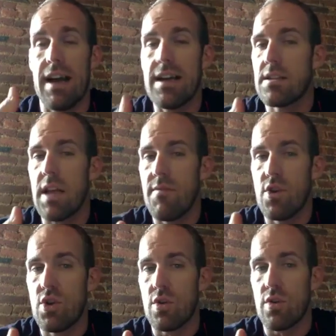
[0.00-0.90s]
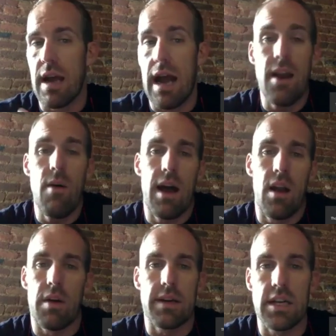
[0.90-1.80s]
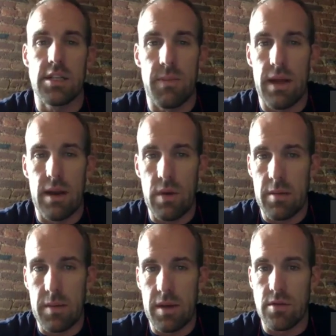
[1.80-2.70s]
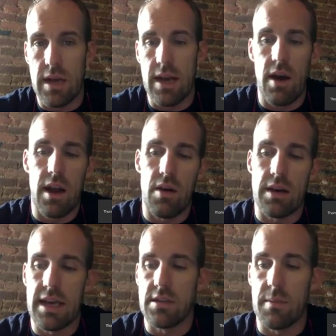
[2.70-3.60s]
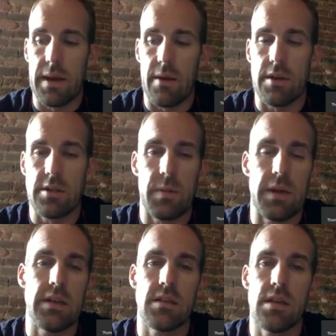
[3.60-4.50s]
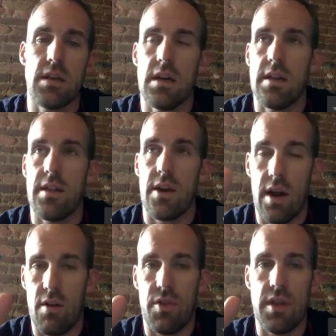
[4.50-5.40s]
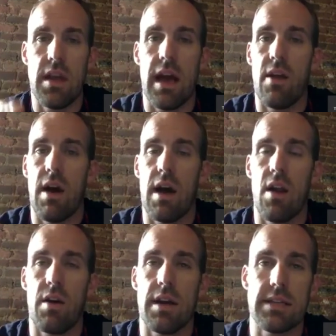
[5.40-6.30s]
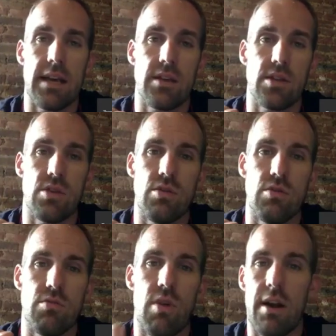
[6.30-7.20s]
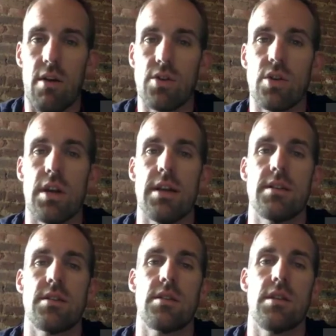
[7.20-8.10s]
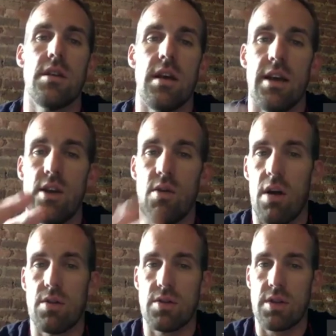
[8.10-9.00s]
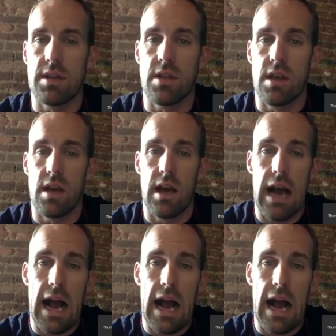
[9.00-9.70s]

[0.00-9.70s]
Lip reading: So if I can save you 2 or 3 hours, I know how long it takes to plan a week of meals. I know how long it takes to pick recipes that are healthy. I know how long it takes to write grocery lists and do all those things.